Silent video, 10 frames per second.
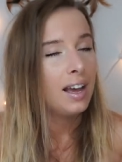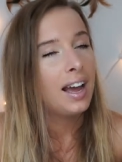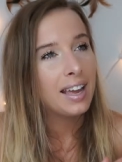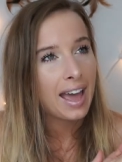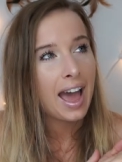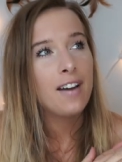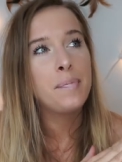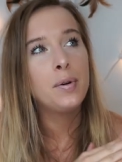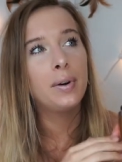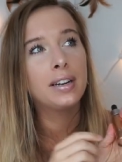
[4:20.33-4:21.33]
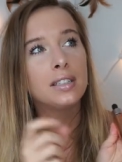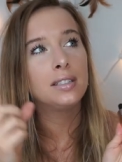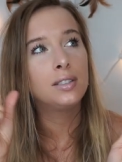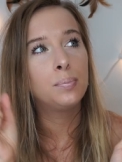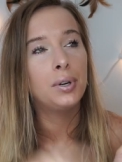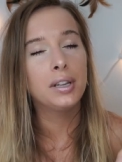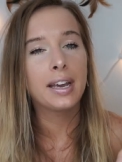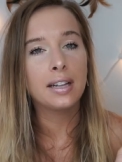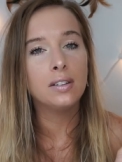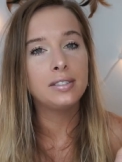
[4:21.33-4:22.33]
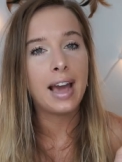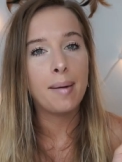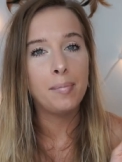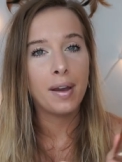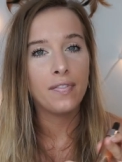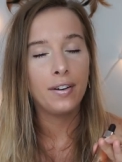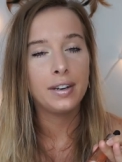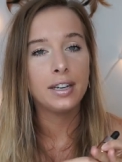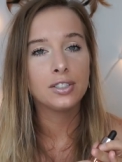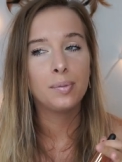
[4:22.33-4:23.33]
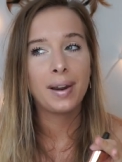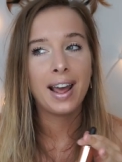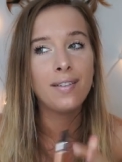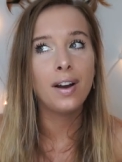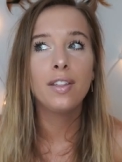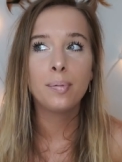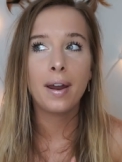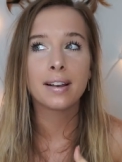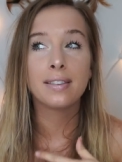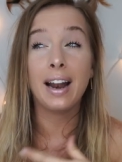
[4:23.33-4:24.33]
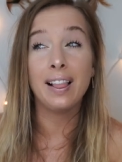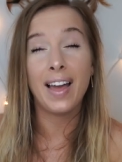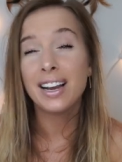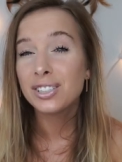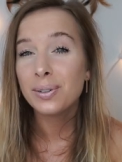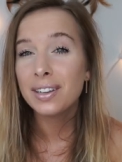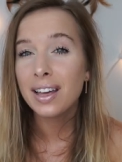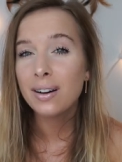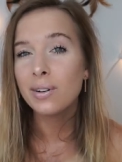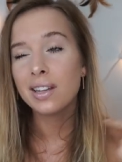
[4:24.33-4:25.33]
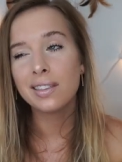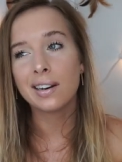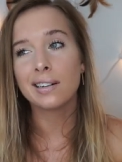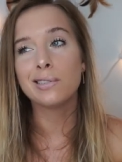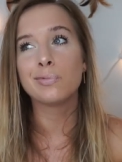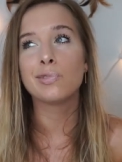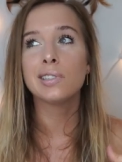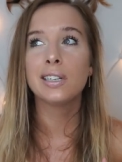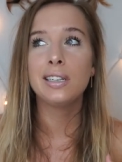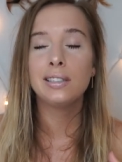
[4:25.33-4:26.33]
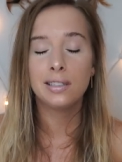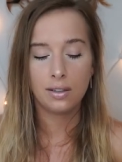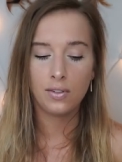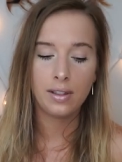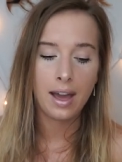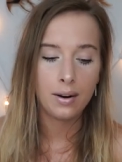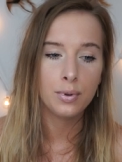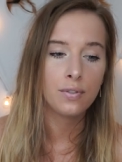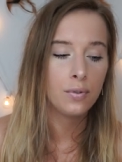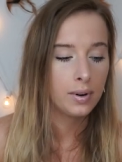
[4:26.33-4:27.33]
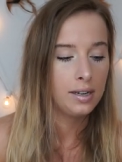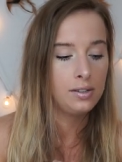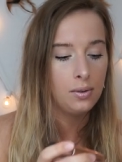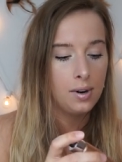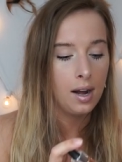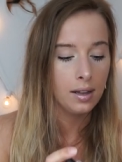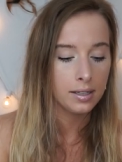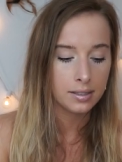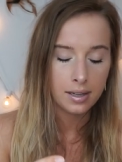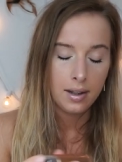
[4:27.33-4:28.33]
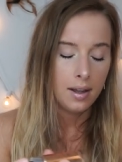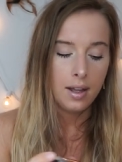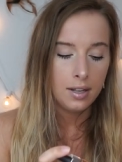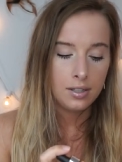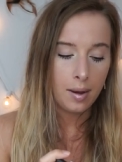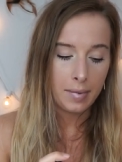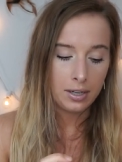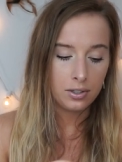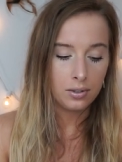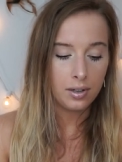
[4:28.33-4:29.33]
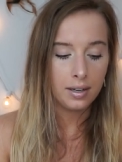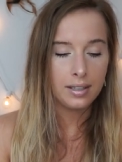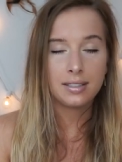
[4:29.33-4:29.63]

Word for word: I have been wanting to put like a little dab in my foundation, but I have other products that I like doing that with, and I don't really need this for that, and it was $42. So I'm not sure.